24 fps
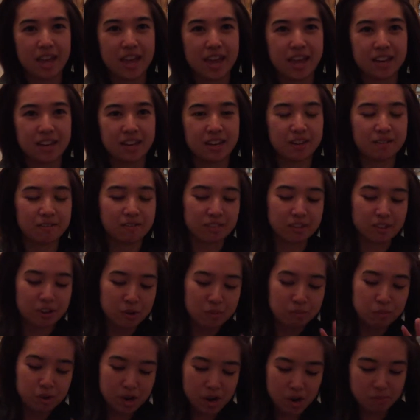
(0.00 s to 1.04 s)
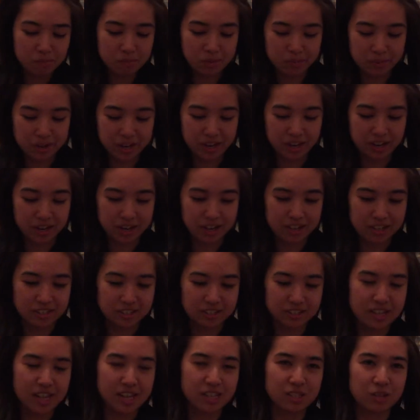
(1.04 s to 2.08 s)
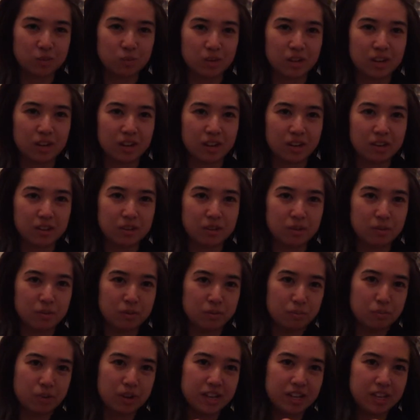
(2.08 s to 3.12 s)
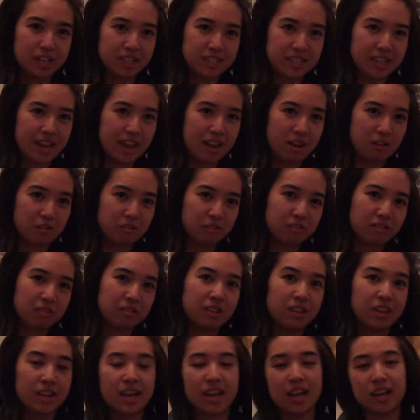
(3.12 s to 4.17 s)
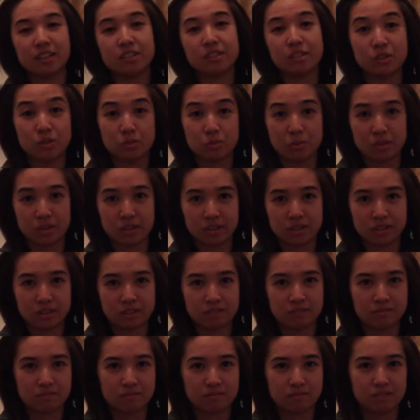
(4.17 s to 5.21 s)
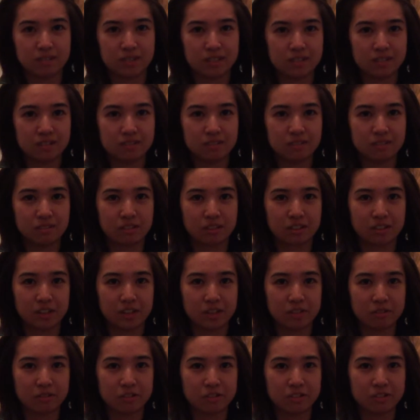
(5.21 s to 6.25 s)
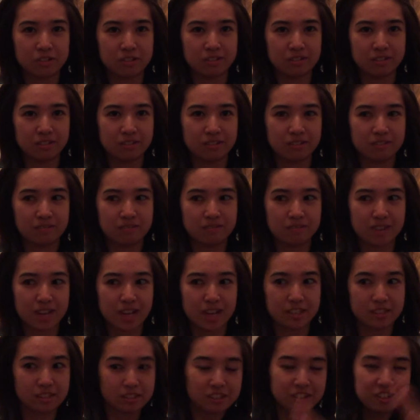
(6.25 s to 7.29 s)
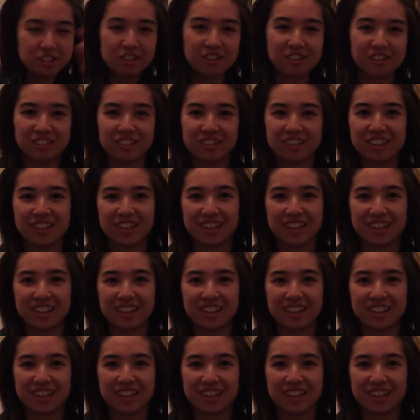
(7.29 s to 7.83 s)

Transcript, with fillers: And if there are problem areas, that's when you would break it down as you would in learning a routine as an adult.